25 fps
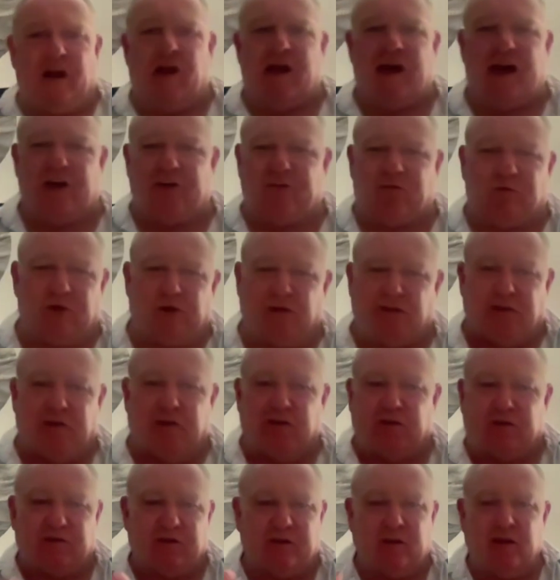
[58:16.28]
harsh words.
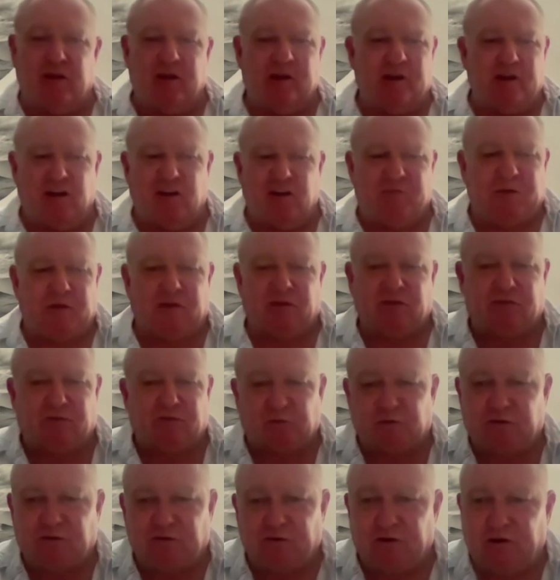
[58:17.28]
His business
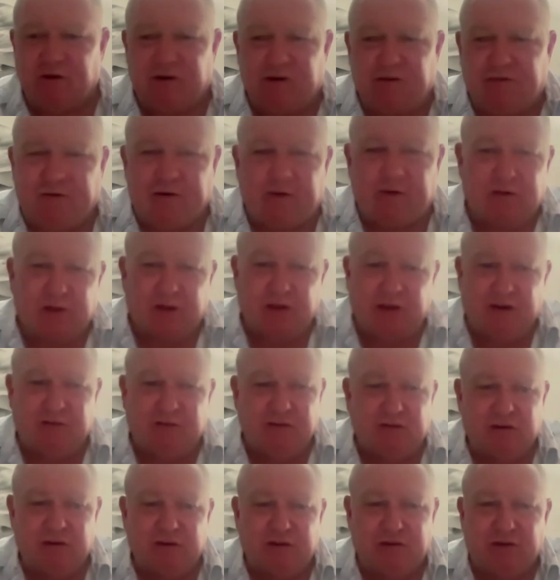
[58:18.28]
was doing different things
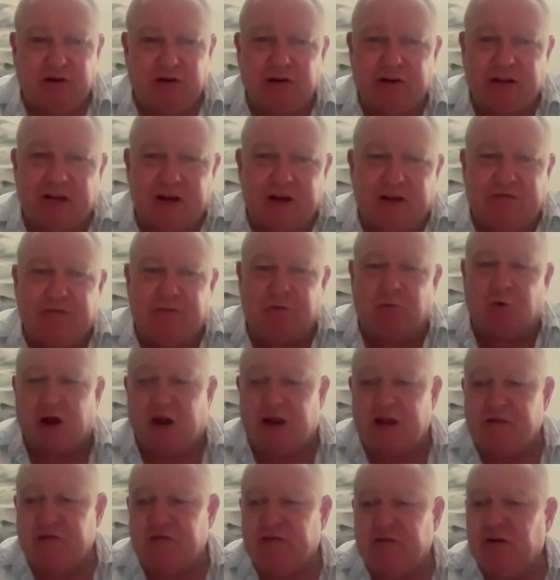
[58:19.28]
and decided to go different
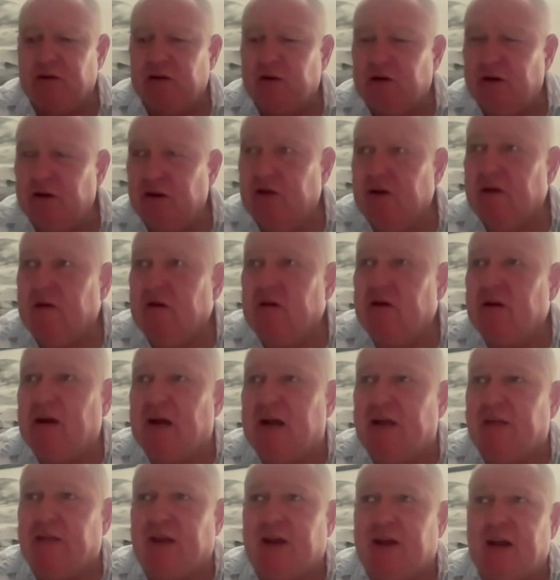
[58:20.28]
ways.
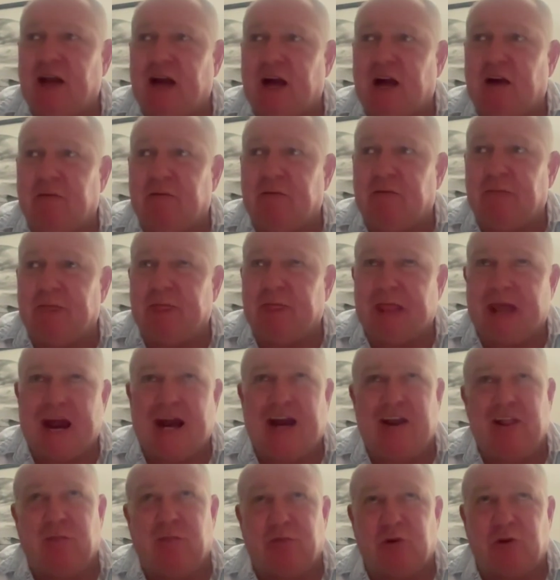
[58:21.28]
And then out
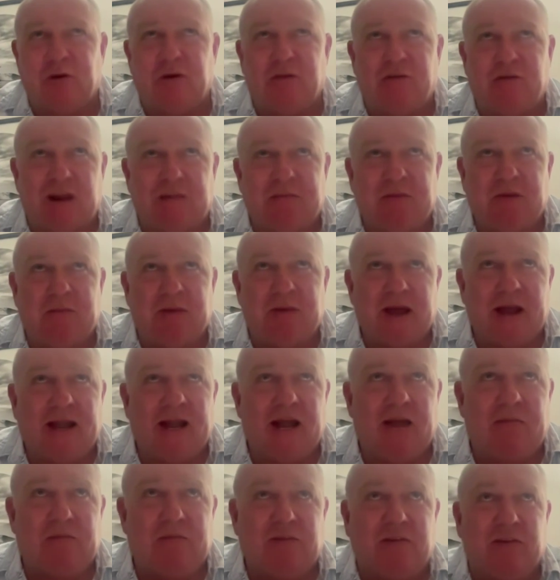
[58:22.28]
of the blue, he rang me back
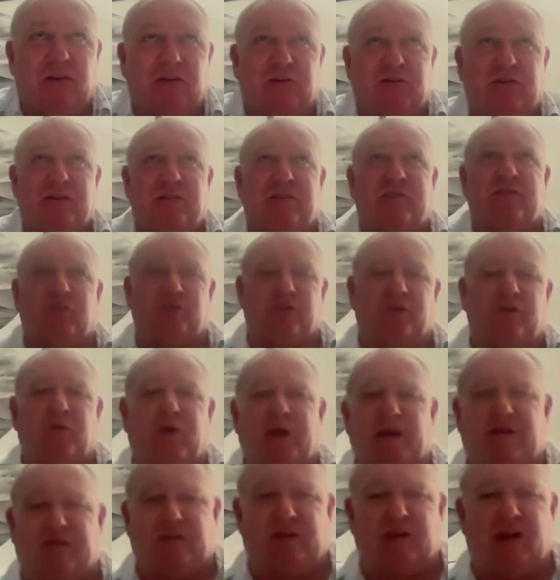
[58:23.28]
up and said, look, you still do
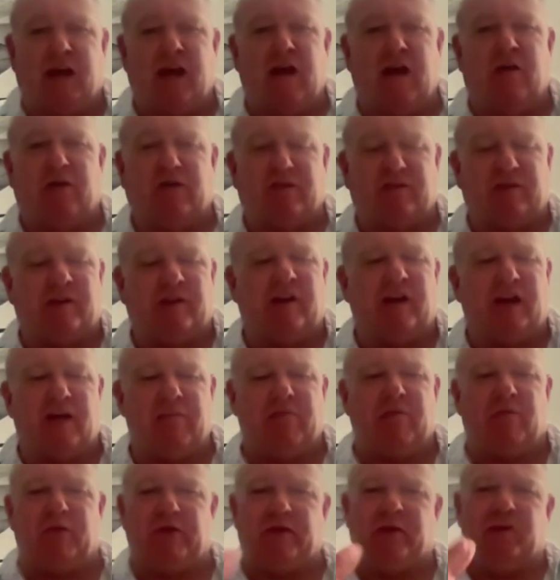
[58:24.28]
SEO? I said, yeah,
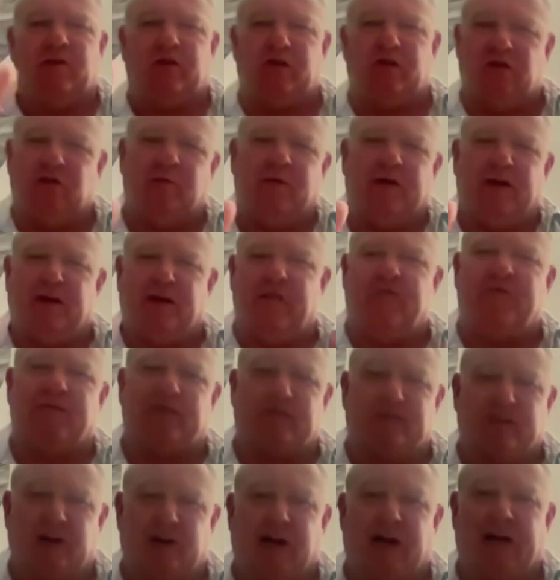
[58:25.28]
but we do it a little bit
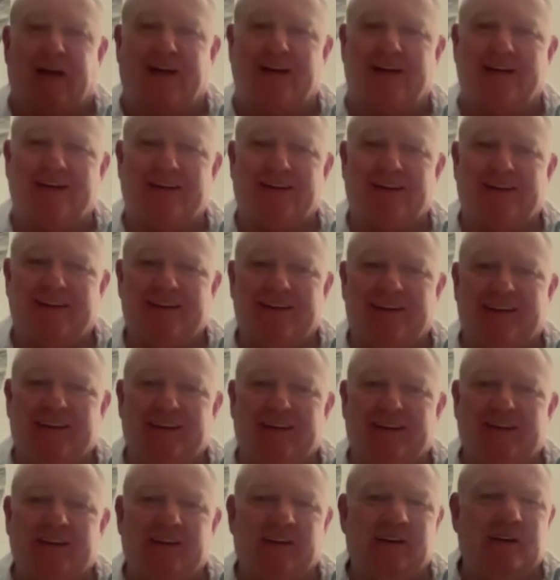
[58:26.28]
different today.
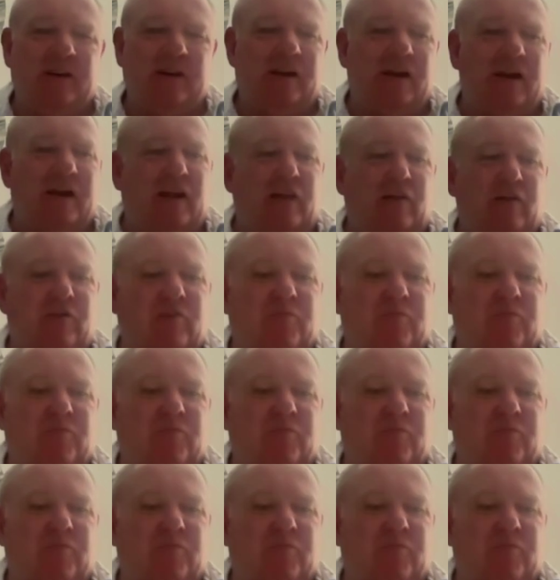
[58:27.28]
And he